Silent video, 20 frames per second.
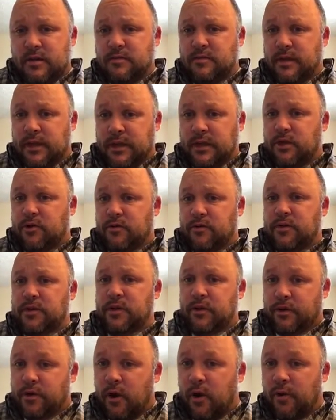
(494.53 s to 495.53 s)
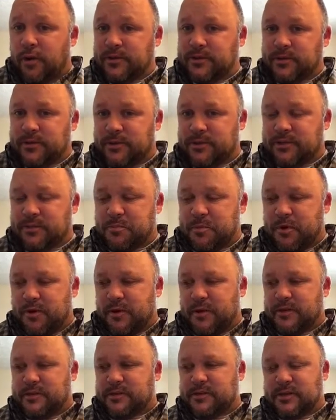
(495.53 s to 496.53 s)
then you're going to
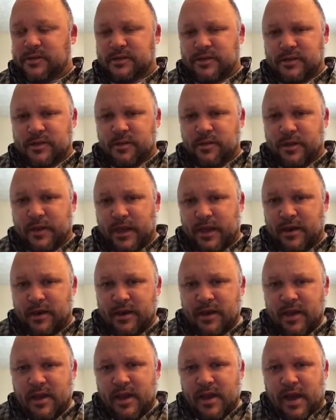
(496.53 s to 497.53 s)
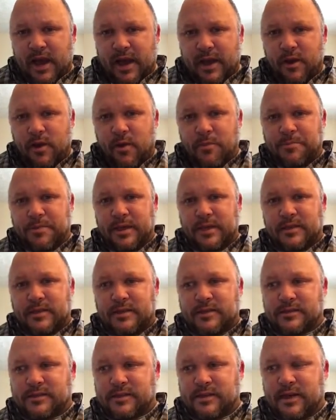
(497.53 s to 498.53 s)
experience it. So again, I hope that
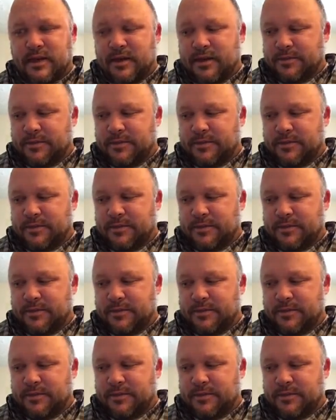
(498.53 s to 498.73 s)
this